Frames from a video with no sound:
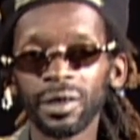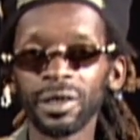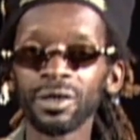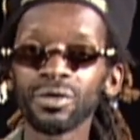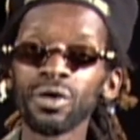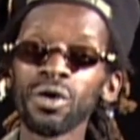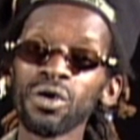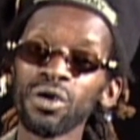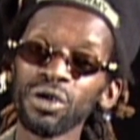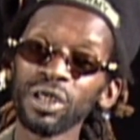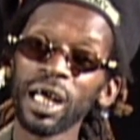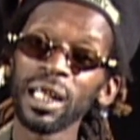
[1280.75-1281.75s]

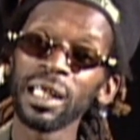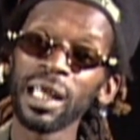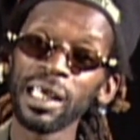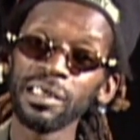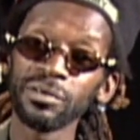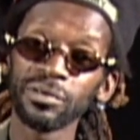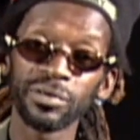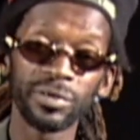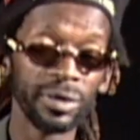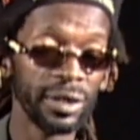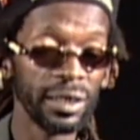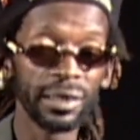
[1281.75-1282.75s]
Eternal life,
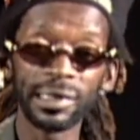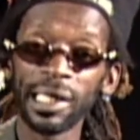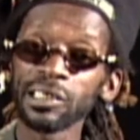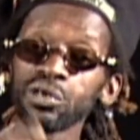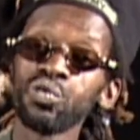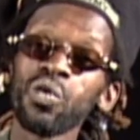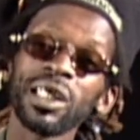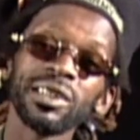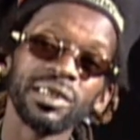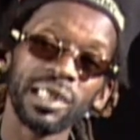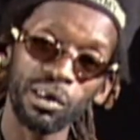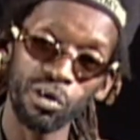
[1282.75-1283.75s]
that's what
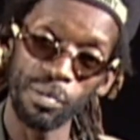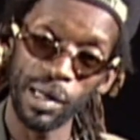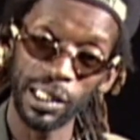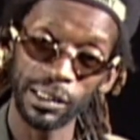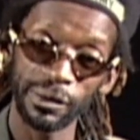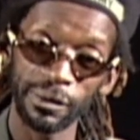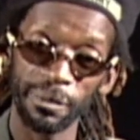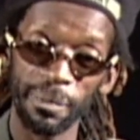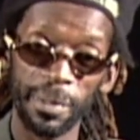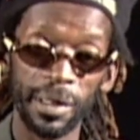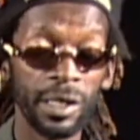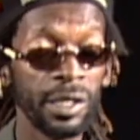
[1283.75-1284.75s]
Jah command.
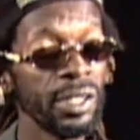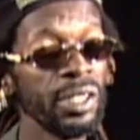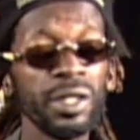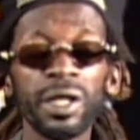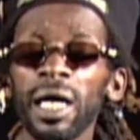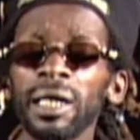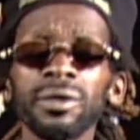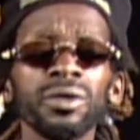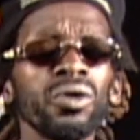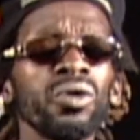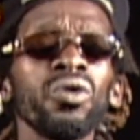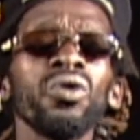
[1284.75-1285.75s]
He got the
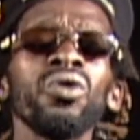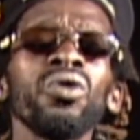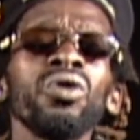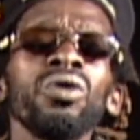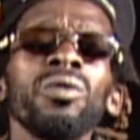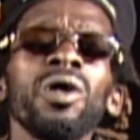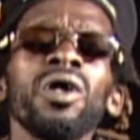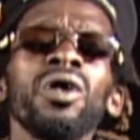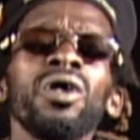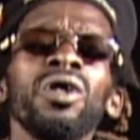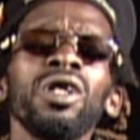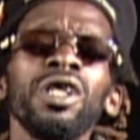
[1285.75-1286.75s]
whole
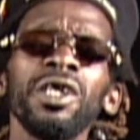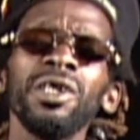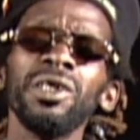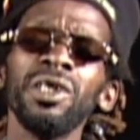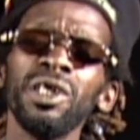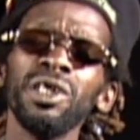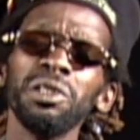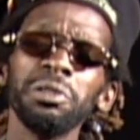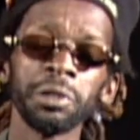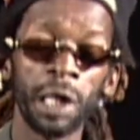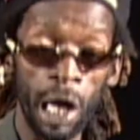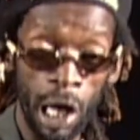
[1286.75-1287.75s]
world in
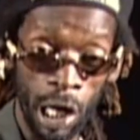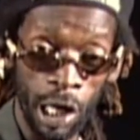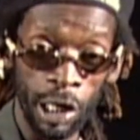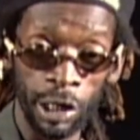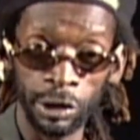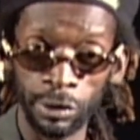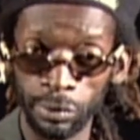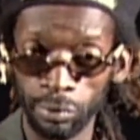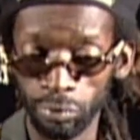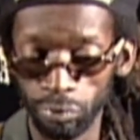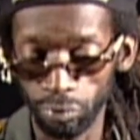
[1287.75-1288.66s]
his hand.